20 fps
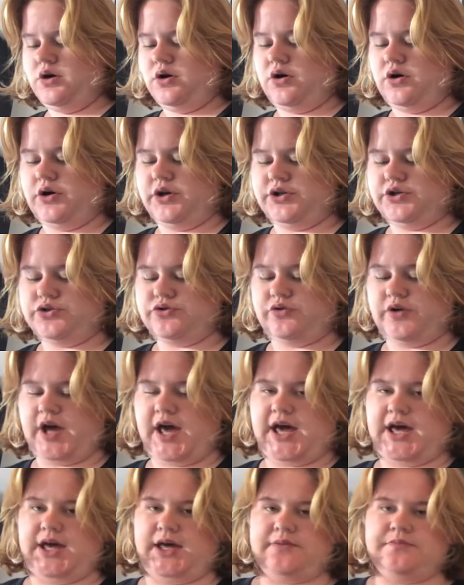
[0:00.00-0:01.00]
on a
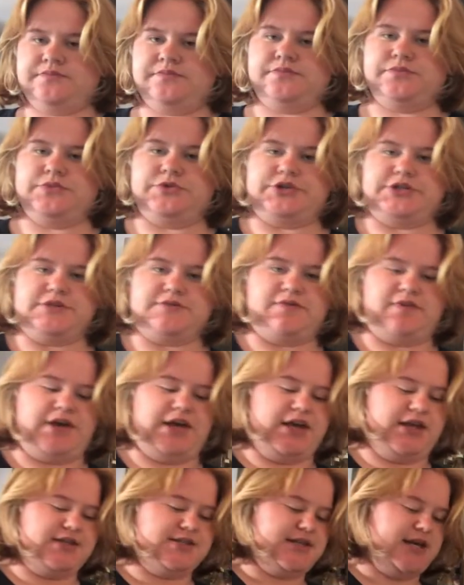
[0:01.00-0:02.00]
tray just for
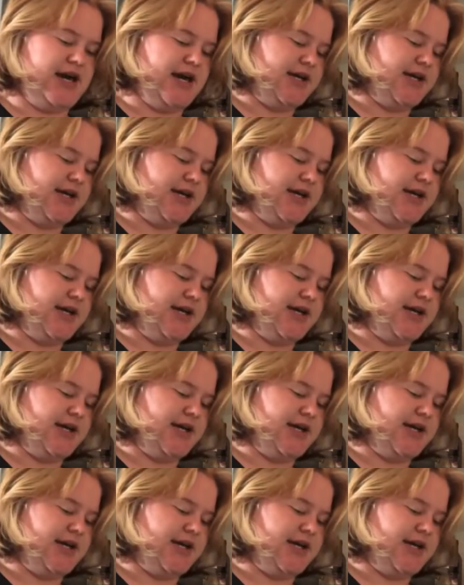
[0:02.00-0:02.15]
easier.